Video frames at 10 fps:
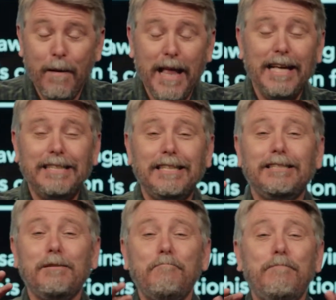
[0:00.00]
man, this
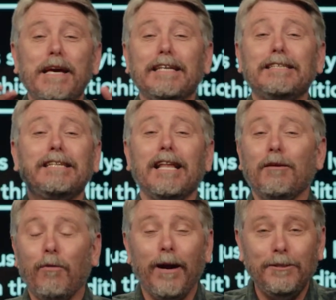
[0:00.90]
is the biggest
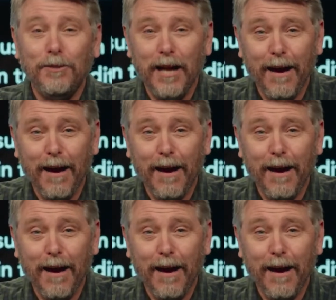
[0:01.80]
celebration